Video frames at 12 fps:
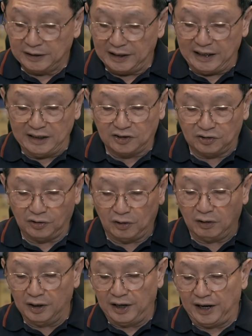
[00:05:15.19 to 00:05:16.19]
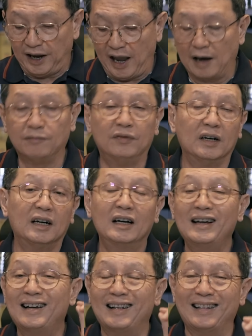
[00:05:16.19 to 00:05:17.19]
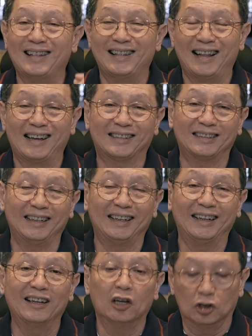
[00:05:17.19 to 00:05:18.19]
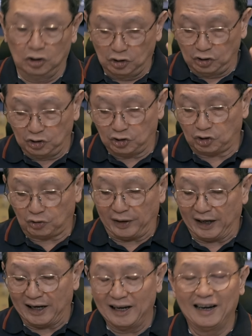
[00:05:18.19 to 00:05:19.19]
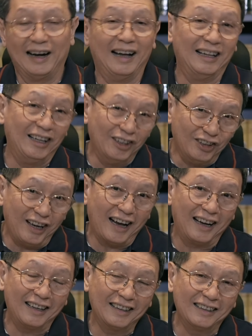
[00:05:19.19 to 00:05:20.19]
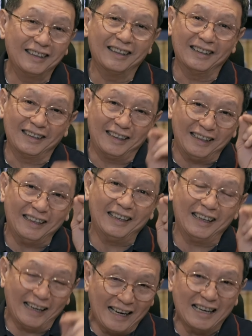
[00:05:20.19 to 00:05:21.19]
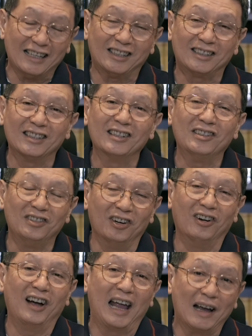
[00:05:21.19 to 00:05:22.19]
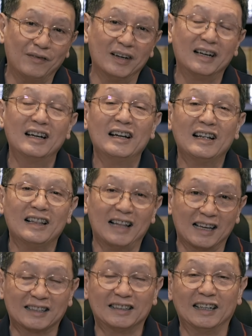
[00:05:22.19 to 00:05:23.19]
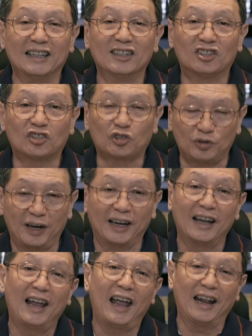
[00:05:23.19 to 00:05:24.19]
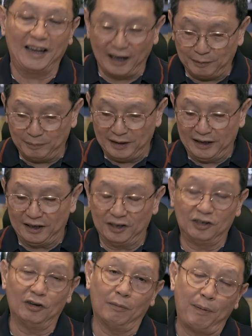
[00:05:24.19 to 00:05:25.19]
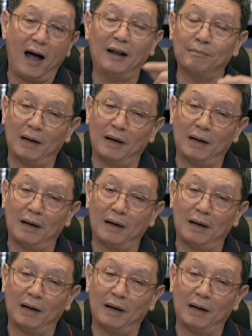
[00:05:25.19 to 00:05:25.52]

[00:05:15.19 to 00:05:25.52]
is your everlasting strength." Hallelujah. He is your everlasting strength and help. Your part,